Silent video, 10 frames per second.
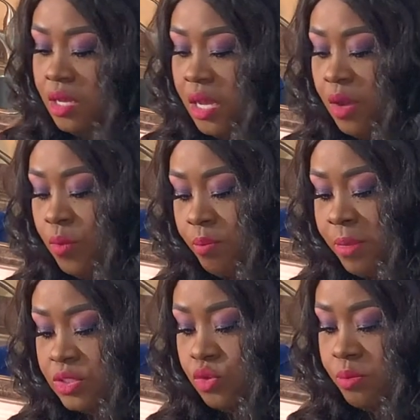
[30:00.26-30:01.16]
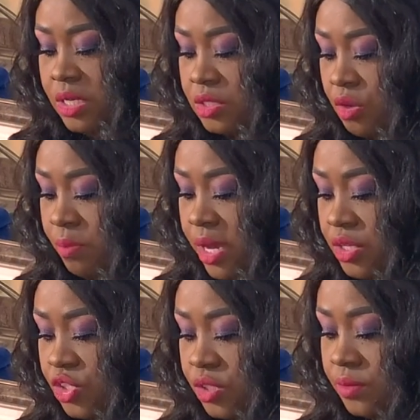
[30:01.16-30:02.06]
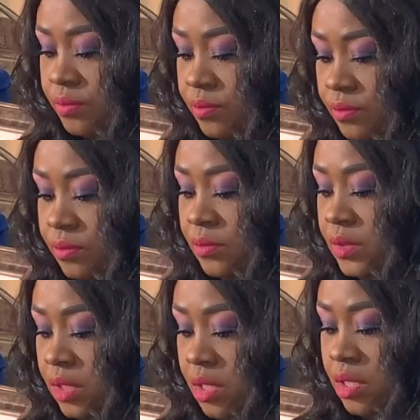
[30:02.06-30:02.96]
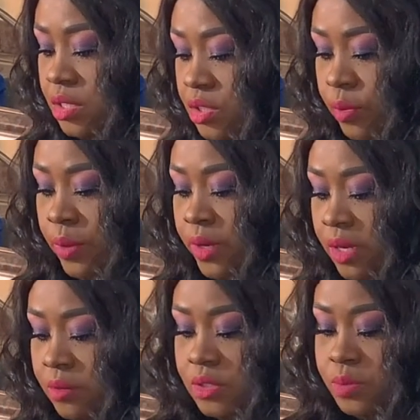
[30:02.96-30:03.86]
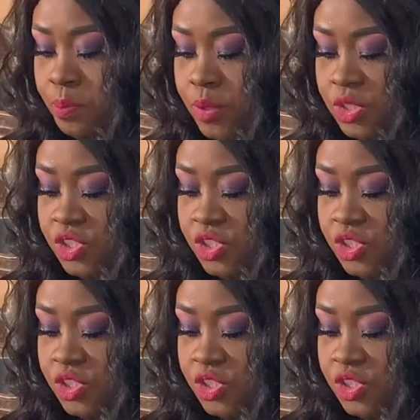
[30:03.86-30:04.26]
And won't mess with me so much. So we wanna push